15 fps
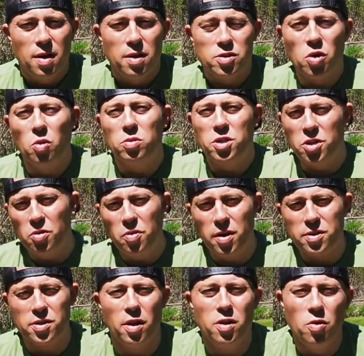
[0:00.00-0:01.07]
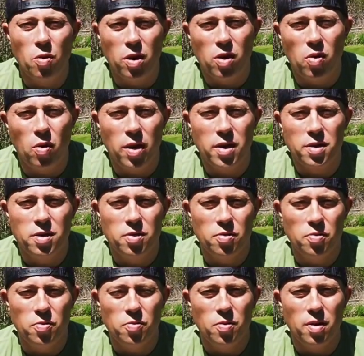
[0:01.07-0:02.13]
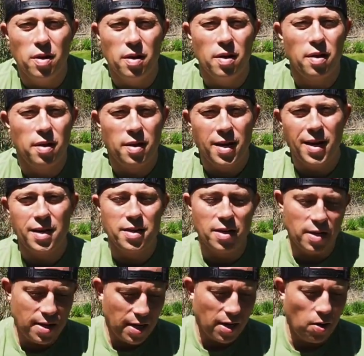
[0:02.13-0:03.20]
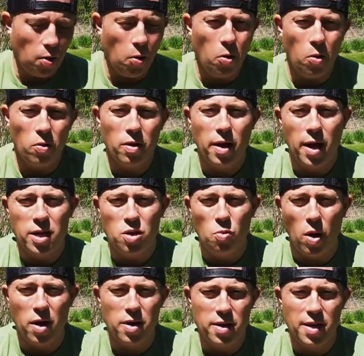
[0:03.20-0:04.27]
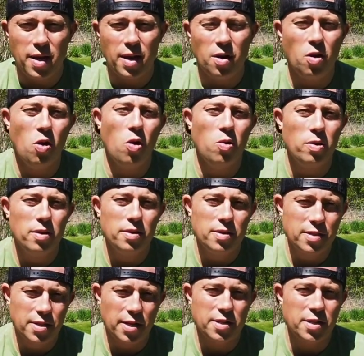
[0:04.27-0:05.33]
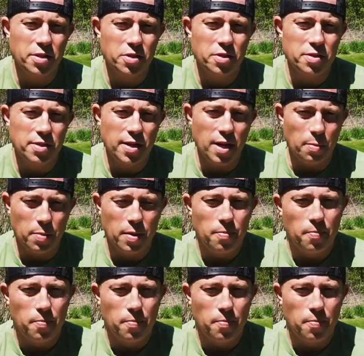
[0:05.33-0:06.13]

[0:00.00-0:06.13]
So to do this, you are going to need to dig a hole, and you want to dig a hole 6 inches deep.